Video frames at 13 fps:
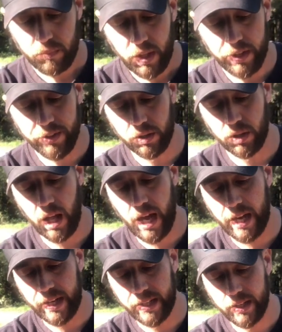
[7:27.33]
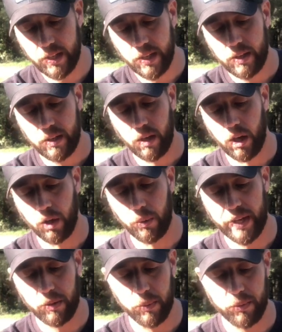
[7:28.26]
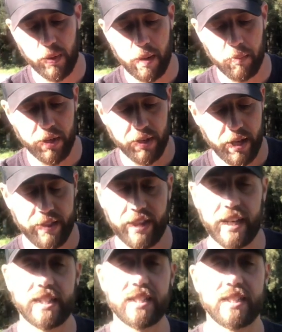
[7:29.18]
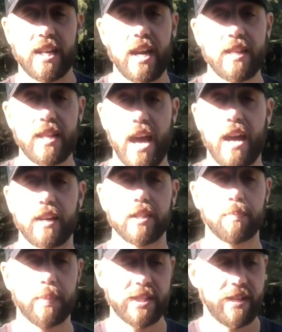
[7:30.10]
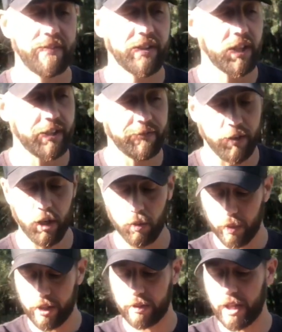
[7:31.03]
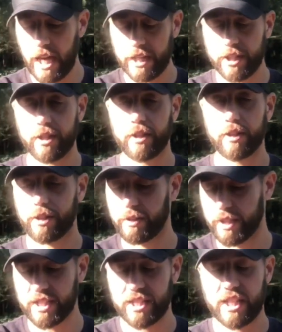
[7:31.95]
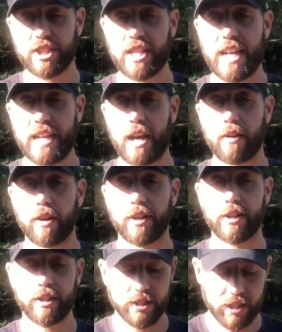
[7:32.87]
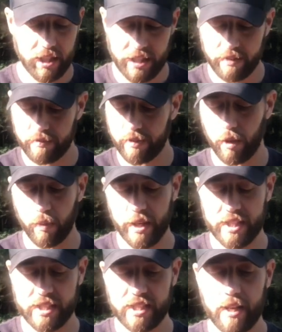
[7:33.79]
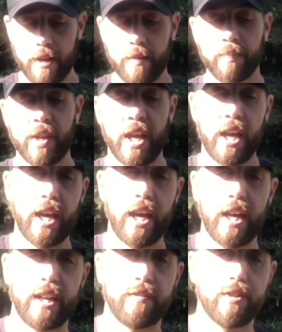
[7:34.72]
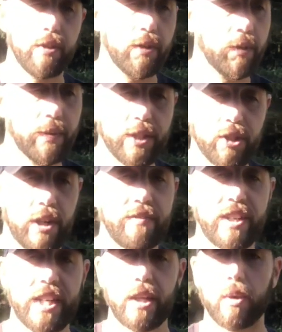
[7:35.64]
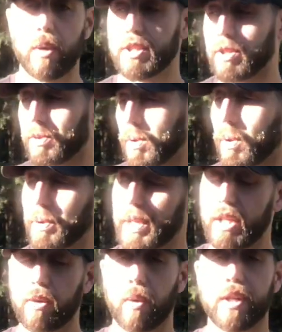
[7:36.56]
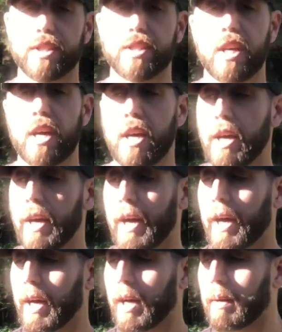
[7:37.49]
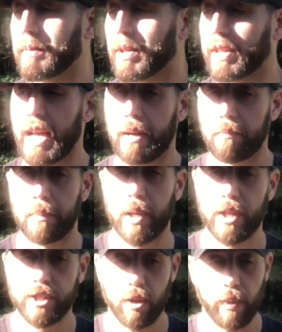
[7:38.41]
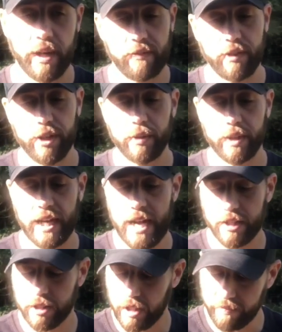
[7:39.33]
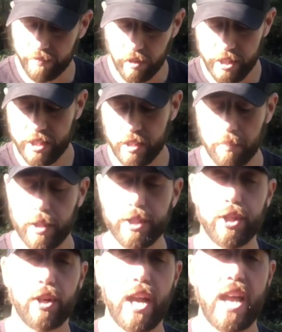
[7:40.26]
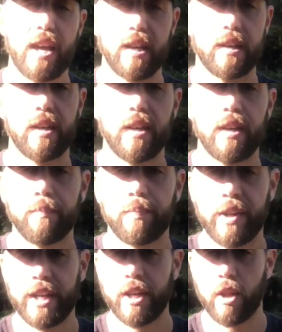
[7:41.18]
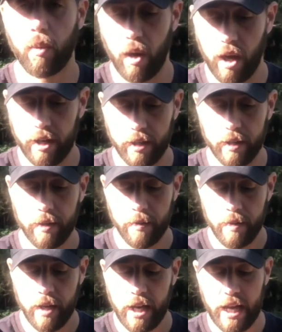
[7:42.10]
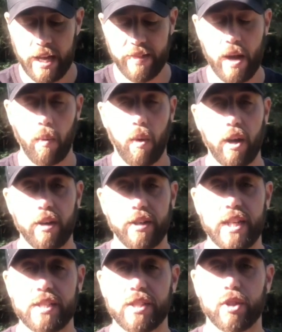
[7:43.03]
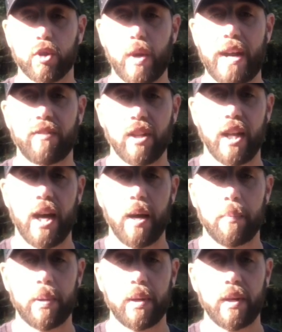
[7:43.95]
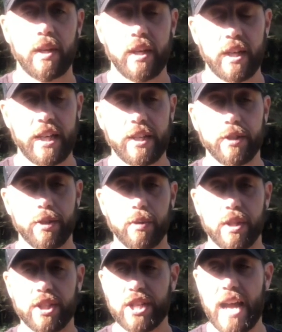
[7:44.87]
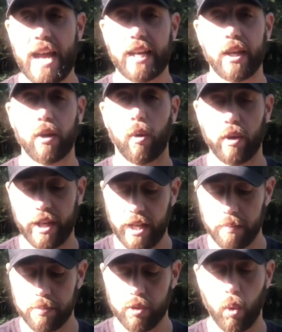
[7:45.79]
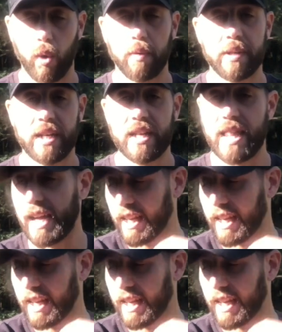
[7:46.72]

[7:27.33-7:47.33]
And they're lined all the way in with rubber, and they designed that specifically for when you could cinch that down onto your sleeve, your wrist, and if you're retrieving decoys, you're throwing decoys, you're getting birds or whatever, you can actually fully submerge your hand into the water, and that water doesn't travel up into the jacket or get absorbed into that